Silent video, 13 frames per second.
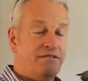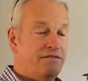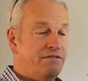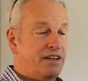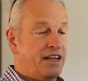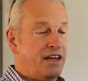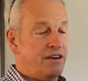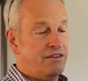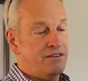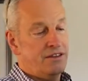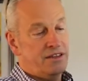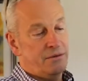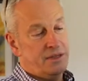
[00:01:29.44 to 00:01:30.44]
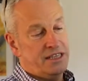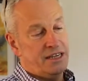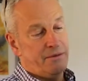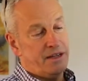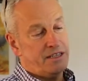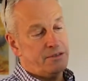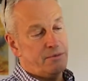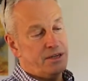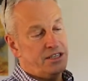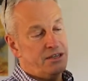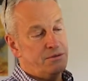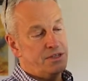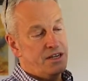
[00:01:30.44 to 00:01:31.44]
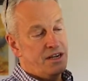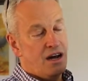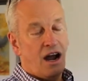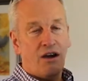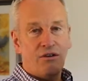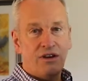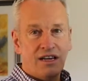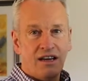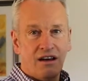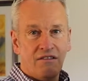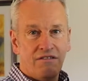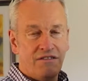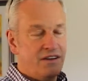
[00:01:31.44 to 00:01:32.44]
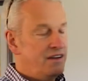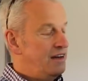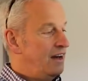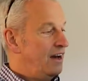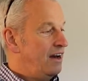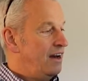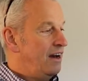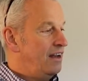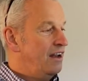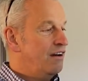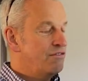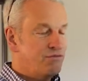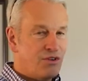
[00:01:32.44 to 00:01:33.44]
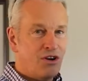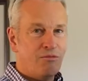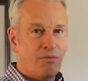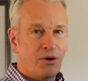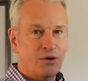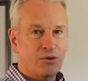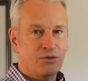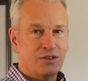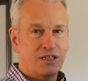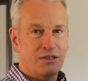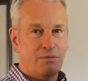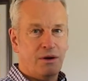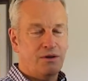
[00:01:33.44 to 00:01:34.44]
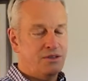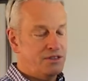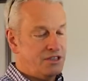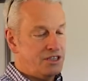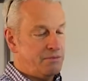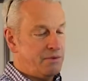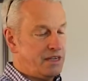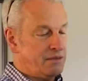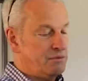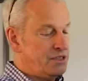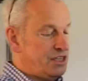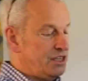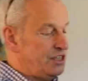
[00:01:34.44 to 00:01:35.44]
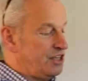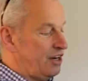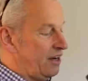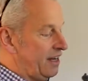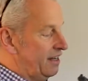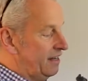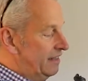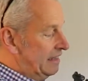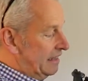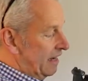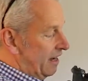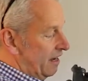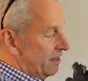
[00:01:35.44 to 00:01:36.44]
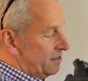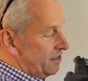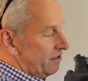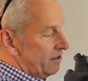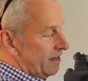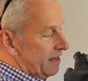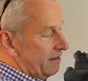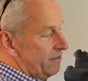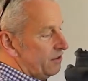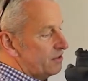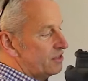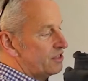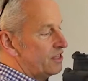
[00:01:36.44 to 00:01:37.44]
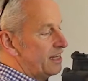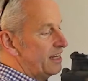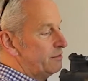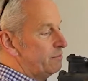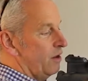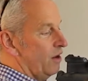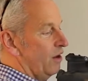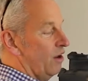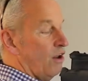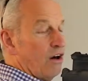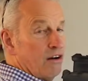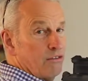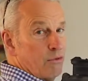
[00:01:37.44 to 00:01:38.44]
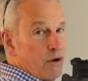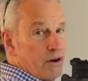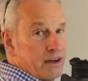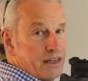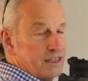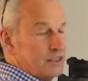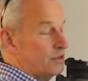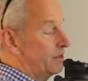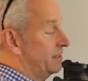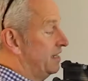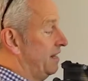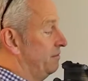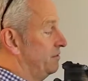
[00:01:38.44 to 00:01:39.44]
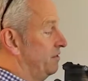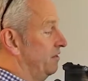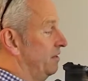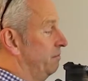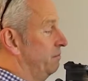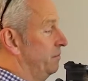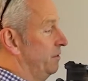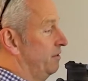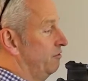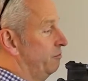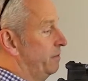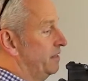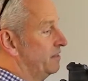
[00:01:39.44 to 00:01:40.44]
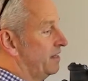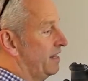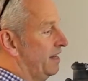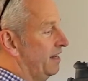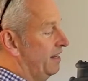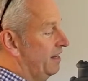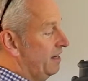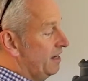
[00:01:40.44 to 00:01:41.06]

video that we did about the spaceships, I really love real models as opposed to just making them CGI. And if you can see, he's put a lot of work into it. It's an absolutely beautiful piece of kit.